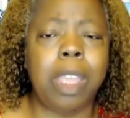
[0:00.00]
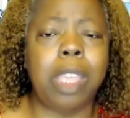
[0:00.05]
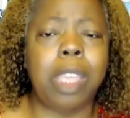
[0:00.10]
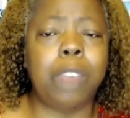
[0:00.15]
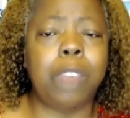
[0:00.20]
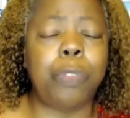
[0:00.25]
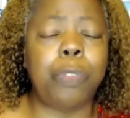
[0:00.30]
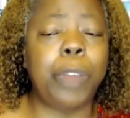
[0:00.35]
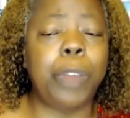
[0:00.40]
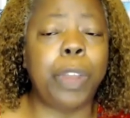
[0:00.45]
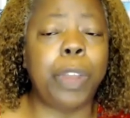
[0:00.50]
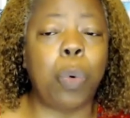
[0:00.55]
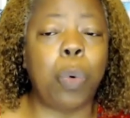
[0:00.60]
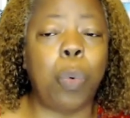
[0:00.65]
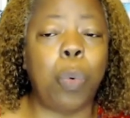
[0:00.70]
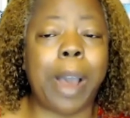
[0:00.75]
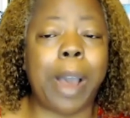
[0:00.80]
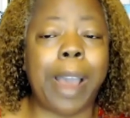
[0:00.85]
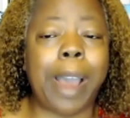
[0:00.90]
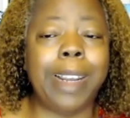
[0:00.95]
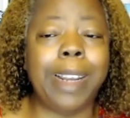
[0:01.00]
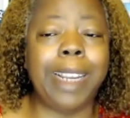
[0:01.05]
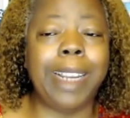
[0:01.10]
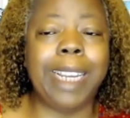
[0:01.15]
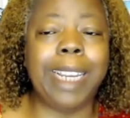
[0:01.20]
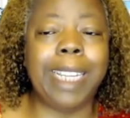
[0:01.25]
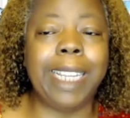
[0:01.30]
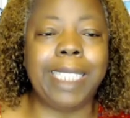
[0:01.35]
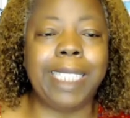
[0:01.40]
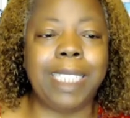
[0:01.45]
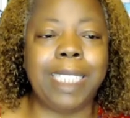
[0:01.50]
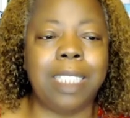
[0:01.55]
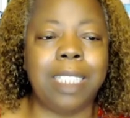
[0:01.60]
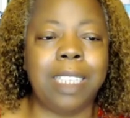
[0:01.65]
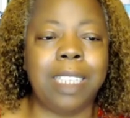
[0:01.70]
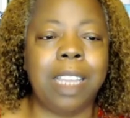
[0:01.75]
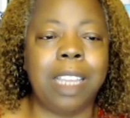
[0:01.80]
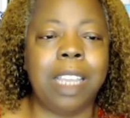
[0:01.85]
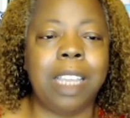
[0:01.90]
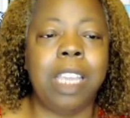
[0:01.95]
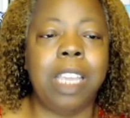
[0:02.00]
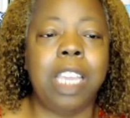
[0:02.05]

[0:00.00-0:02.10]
If we quietly listen,